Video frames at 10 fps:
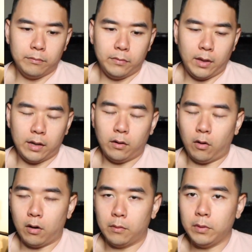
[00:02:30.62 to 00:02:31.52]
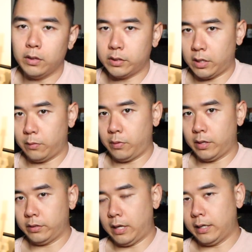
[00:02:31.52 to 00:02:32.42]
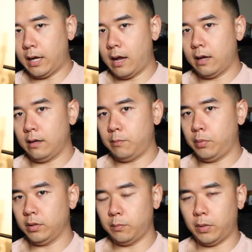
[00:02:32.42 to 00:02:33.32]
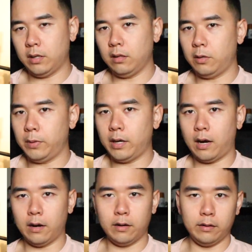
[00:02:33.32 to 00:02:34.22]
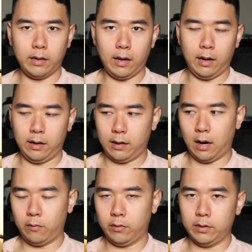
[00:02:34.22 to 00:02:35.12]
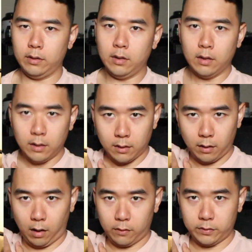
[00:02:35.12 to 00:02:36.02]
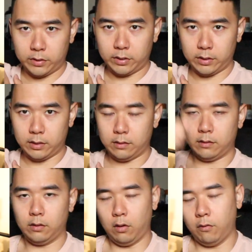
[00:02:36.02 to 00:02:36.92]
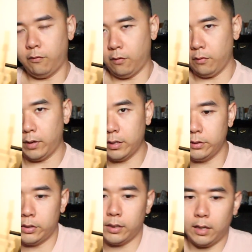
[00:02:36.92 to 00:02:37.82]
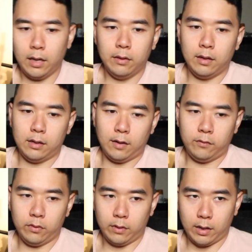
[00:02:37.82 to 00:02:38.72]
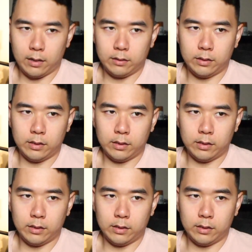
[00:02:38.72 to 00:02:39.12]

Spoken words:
they are military press, aka put the pin a little bit higher, and I would obviously go full range, and then after that